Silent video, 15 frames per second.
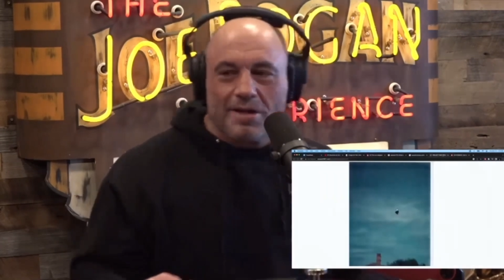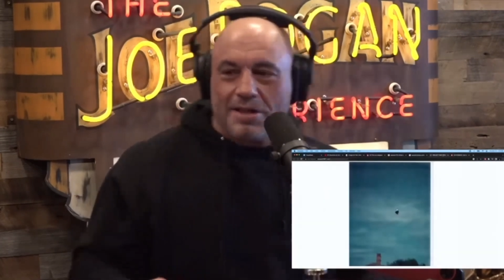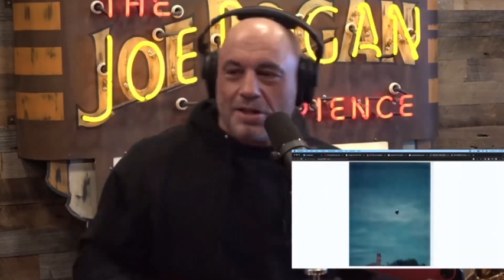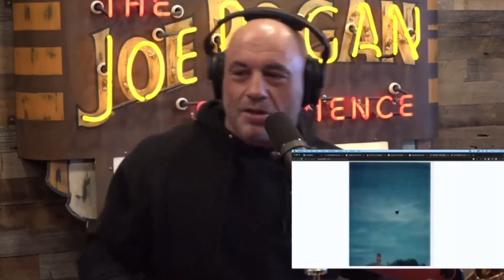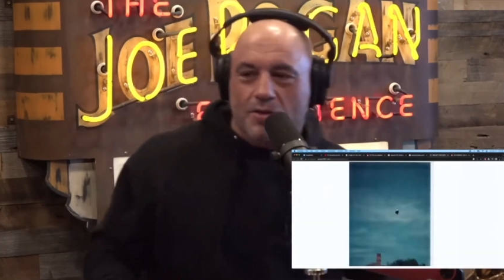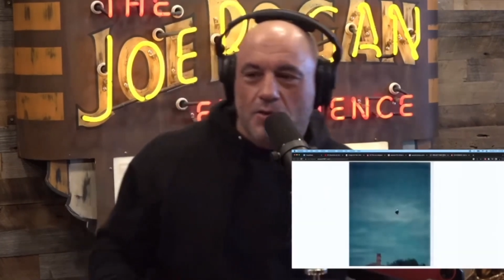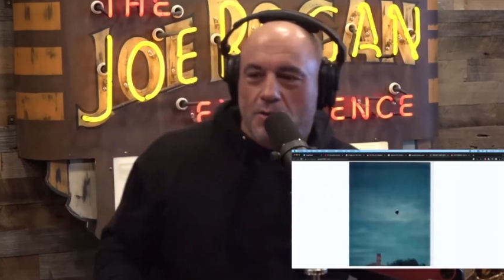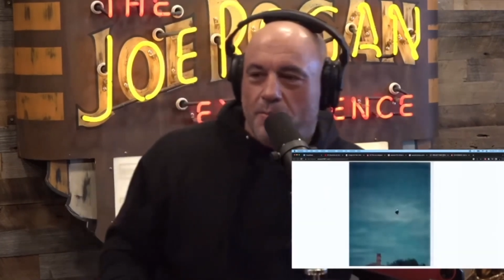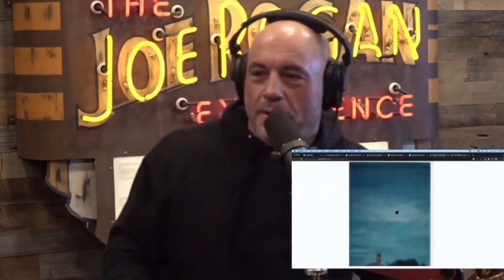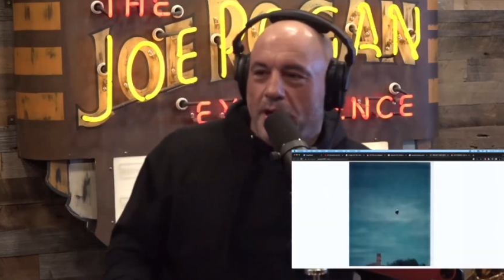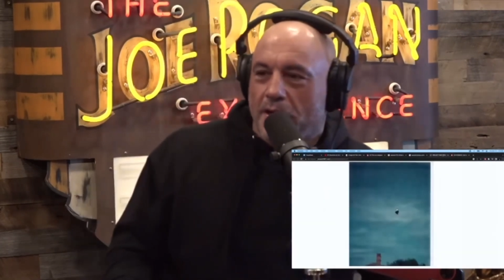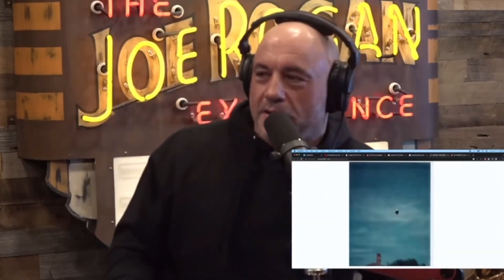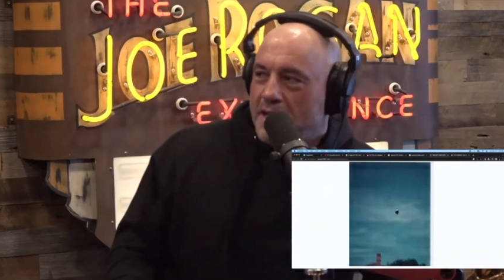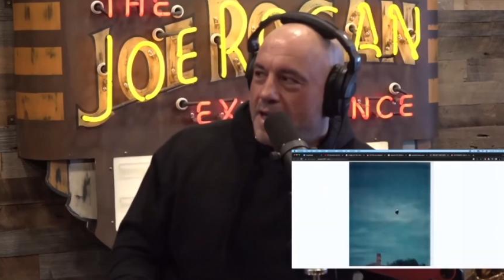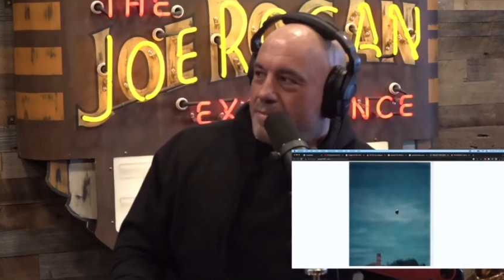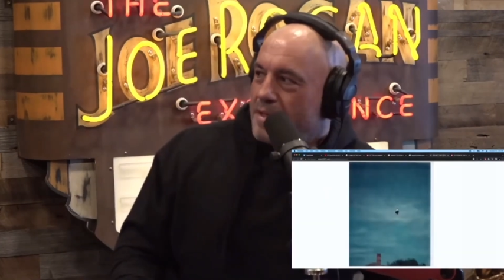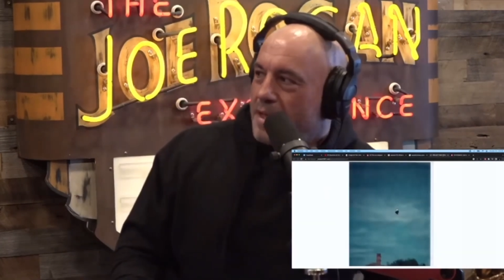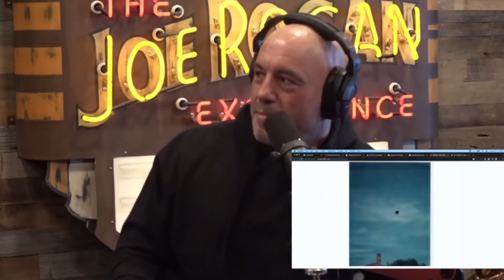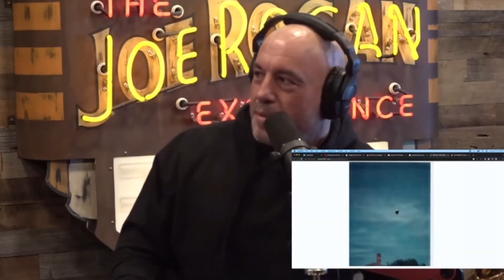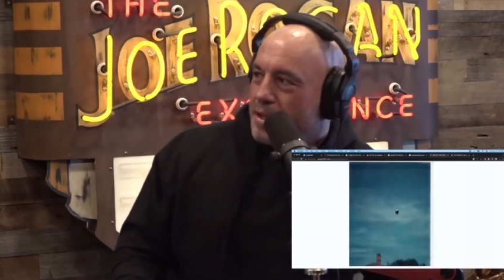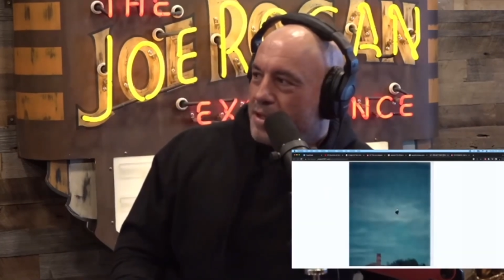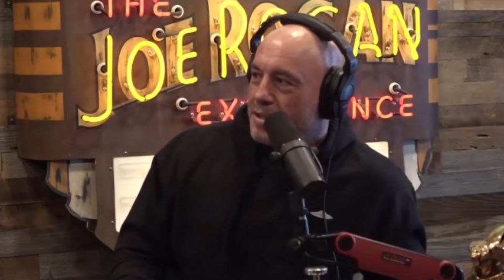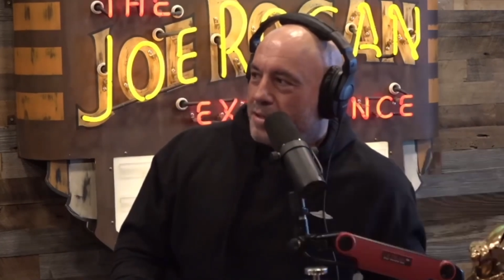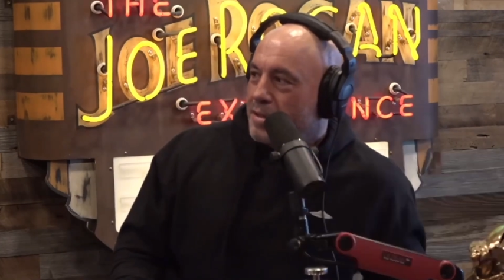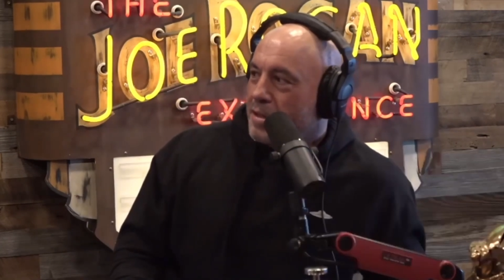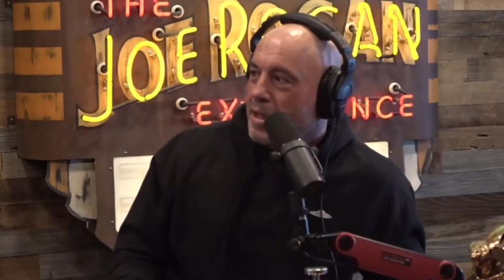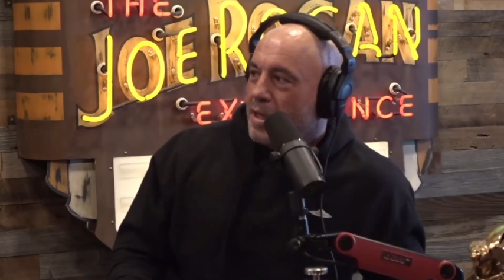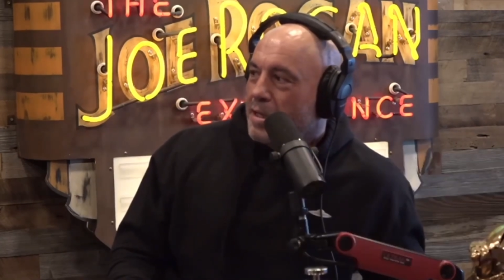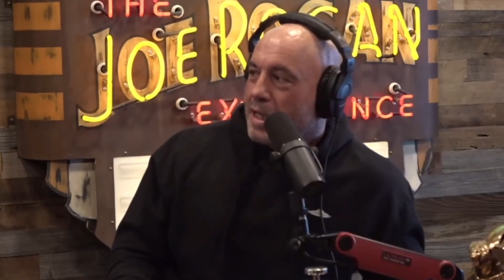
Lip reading: It's a school bell. Time's up, bitches.